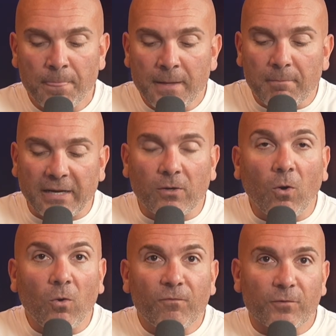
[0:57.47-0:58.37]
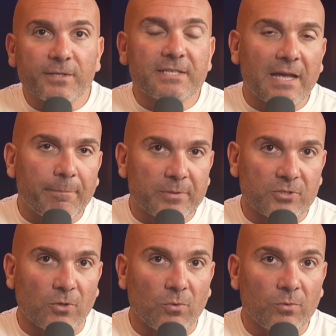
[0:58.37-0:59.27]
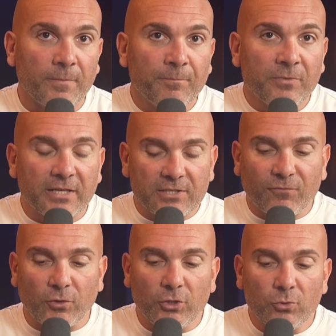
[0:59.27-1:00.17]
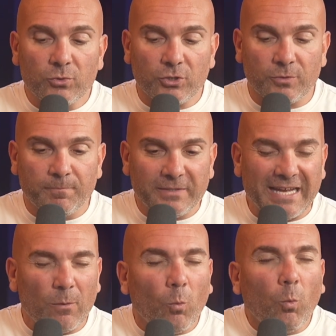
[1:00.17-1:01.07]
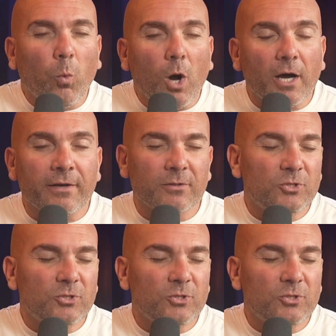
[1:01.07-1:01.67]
My goal for this episode is for you to get 1,